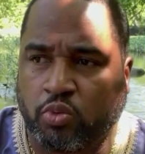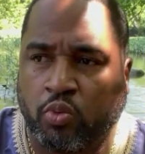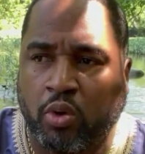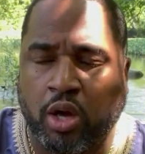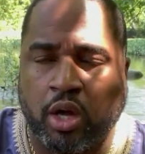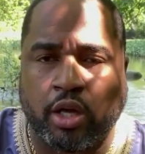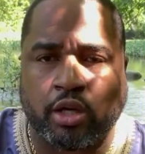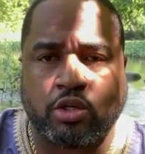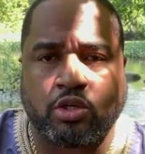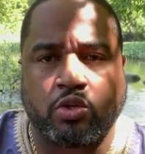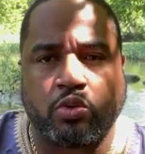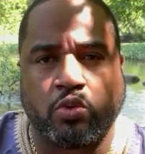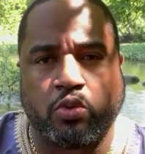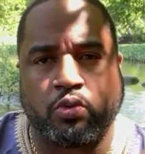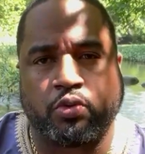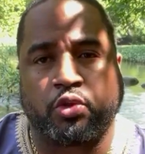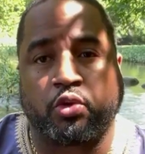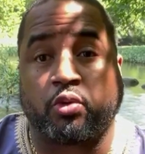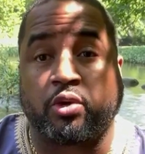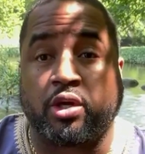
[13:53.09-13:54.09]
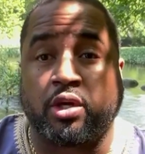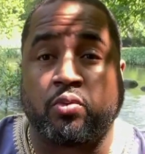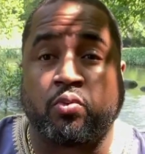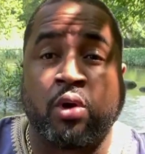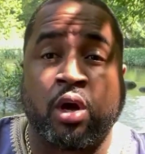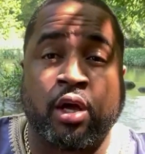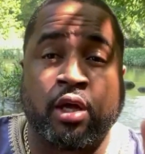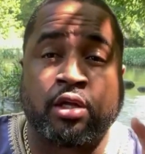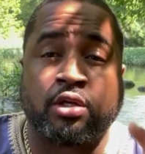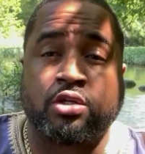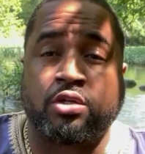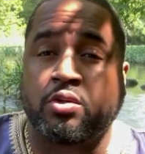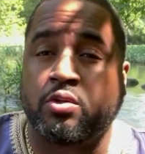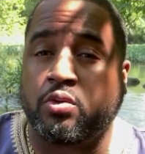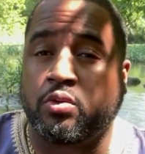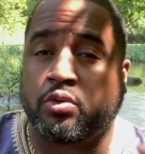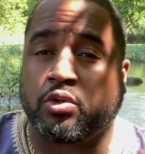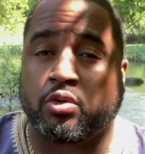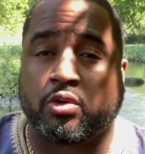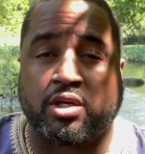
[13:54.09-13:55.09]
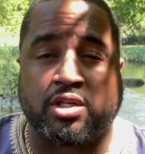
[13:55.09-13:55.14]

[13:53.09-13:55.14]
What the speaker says: 1, 2, 3, 1, 2, 3.